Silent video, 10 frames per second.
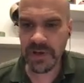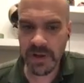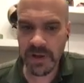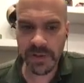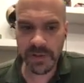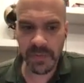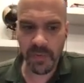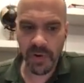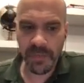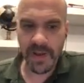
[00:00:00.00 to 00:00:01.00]
talk a little bit
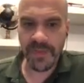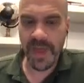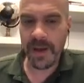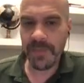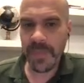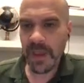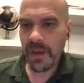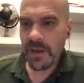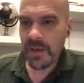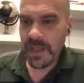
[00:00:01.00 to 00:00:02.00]
more about that.
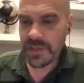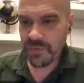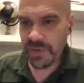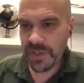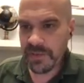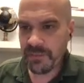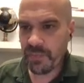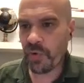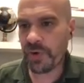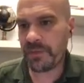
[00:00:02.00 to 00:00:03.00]
It's really
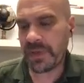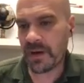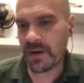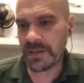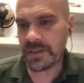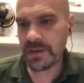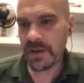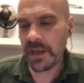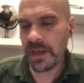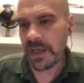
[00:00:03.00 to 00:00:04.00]
important because
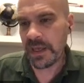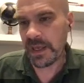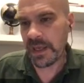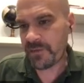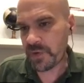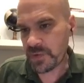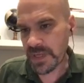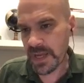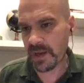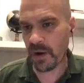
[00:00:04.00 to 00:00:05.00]
if you
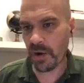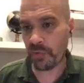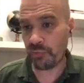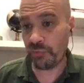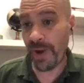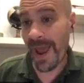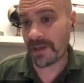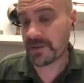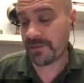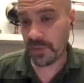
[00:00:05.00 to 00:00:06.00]
take a
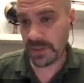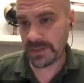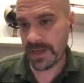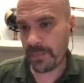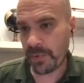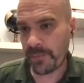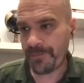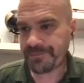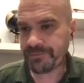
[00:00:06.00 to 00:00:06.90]
rat, for example,